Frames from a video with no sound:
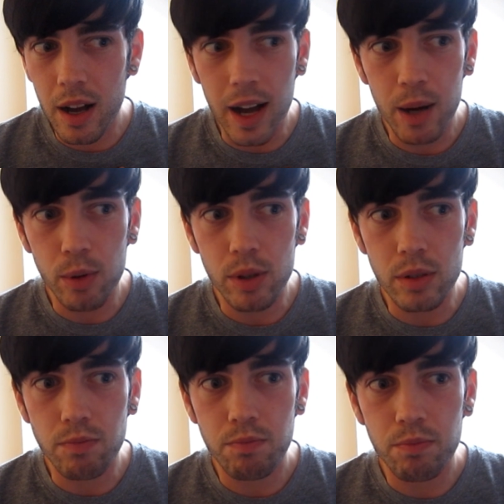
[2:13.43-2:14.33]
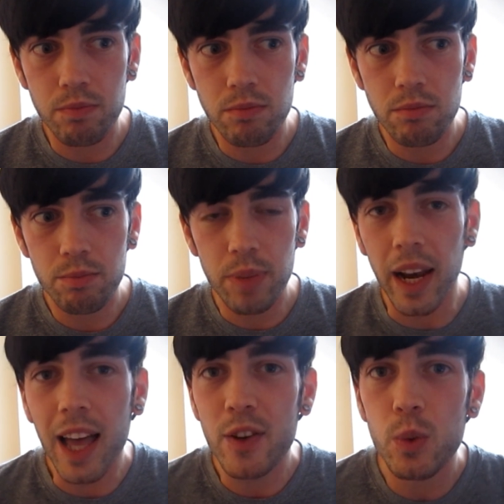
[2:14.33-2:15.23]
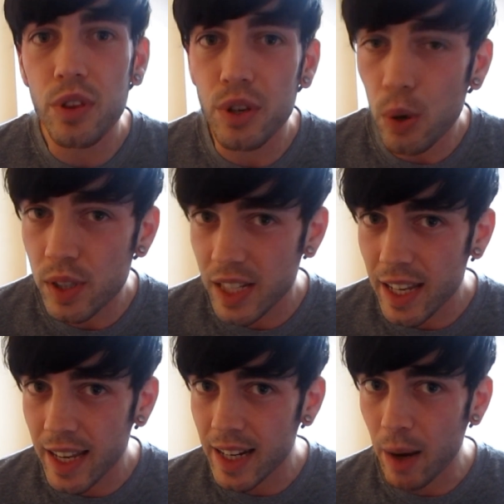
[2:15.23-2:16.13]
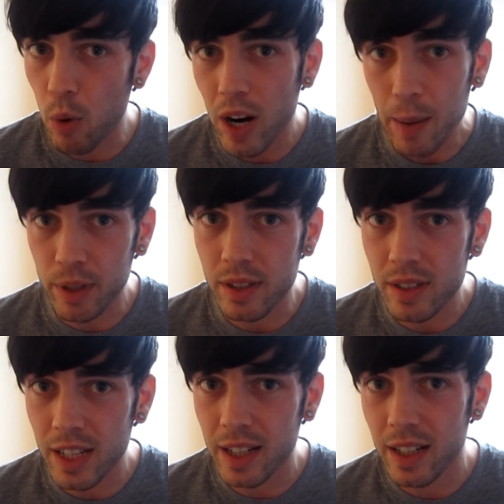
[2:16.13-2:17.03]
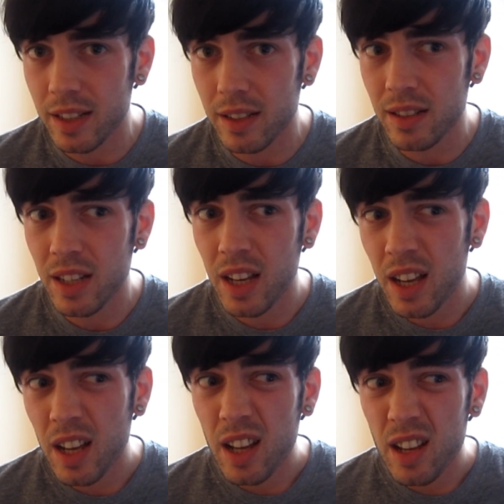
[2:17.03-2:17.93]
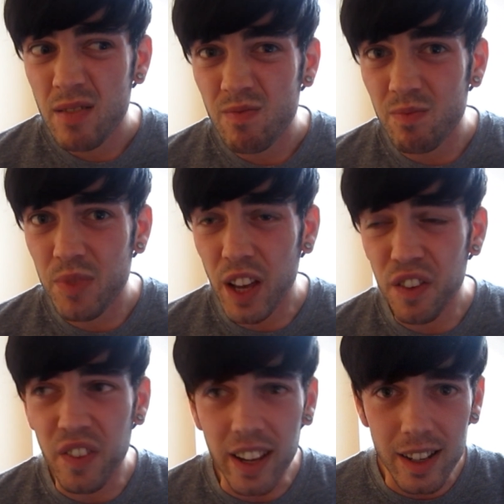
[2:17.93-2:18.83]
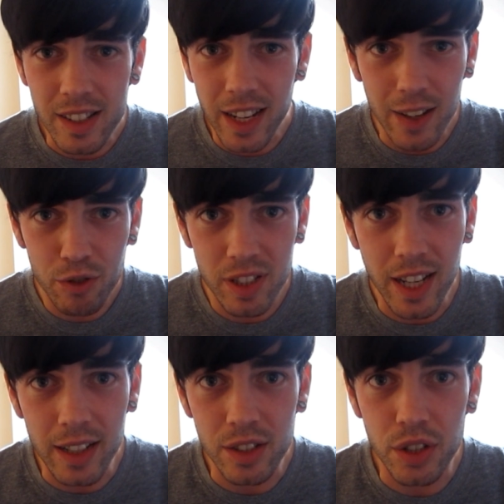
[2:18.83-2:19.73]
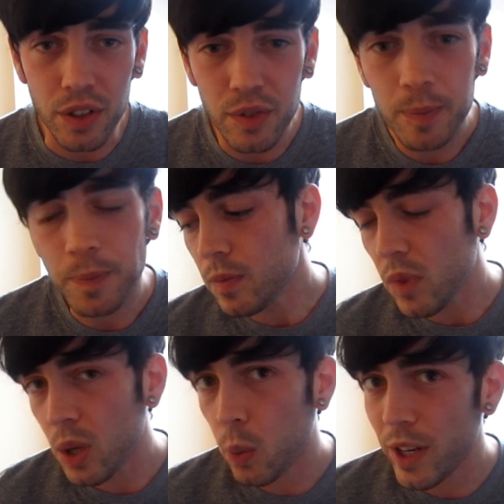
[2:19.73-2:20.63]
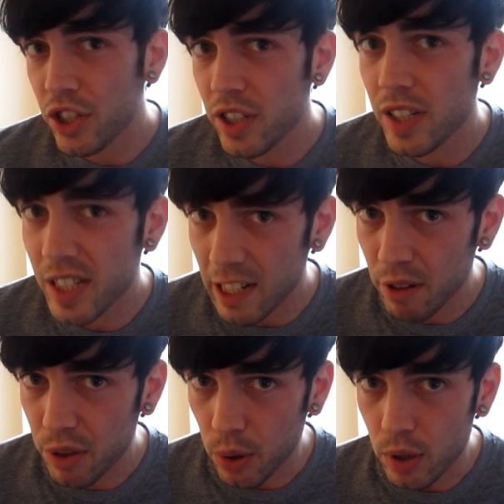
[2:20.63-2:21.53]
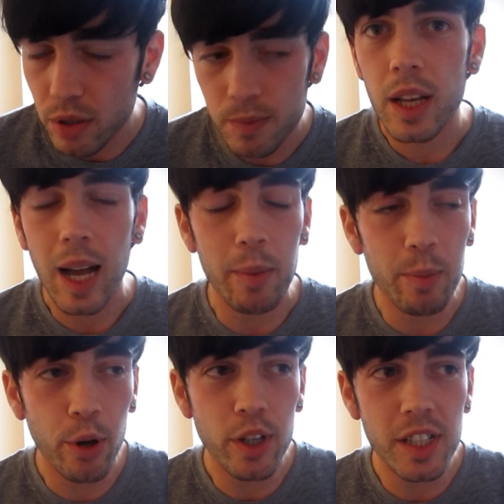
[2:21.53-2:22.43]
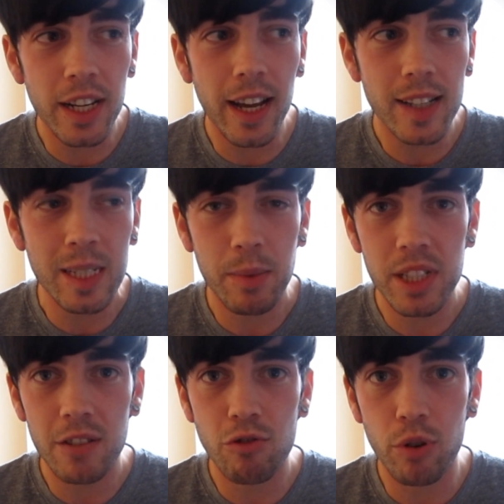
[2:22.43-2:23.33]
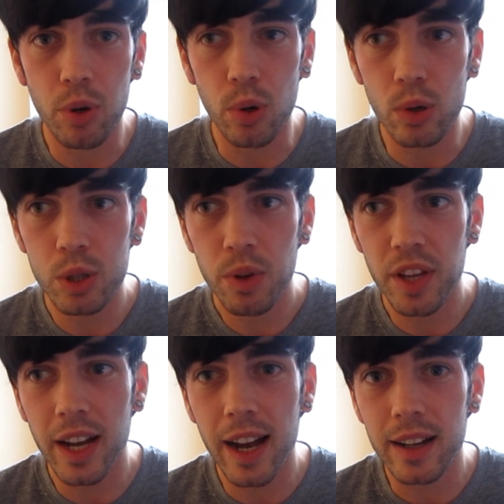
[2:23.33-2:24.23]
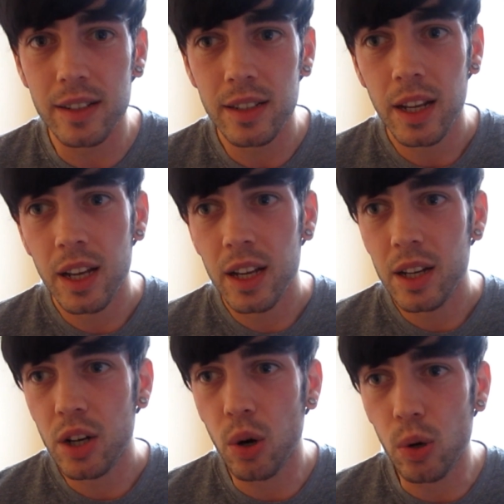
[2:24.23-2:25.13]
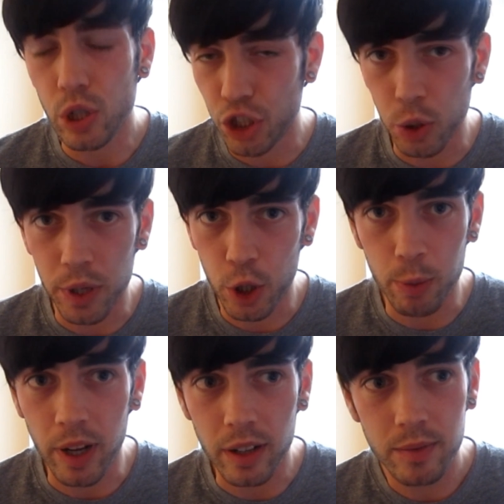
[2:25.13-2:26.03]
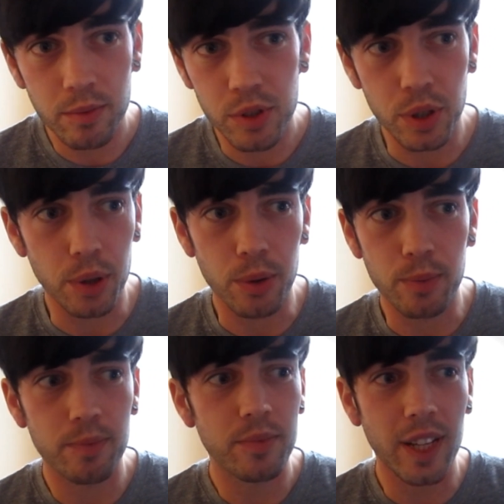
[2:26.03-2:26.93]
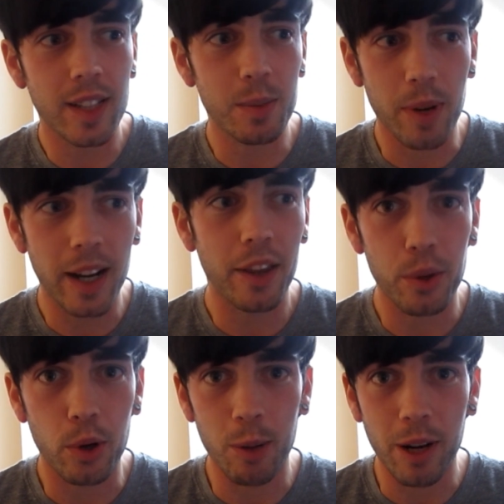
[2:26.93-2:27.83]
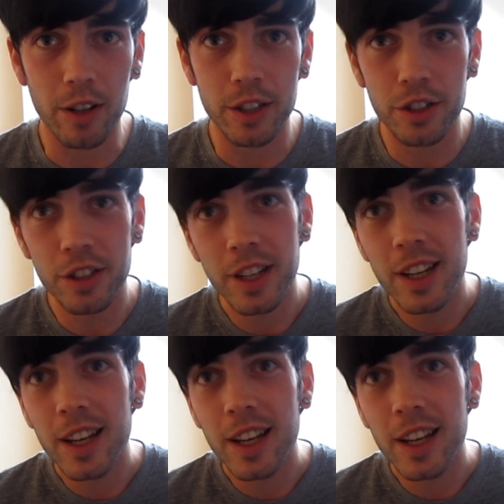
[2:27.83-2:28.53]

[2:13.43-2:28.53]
I will be left with no say in what happens in his affairs, like after he's dead and stuff. Which is a scary thought. I mean, personally, I see myself growing old with a cat called Julie Cooper, so that's my thought on marriage.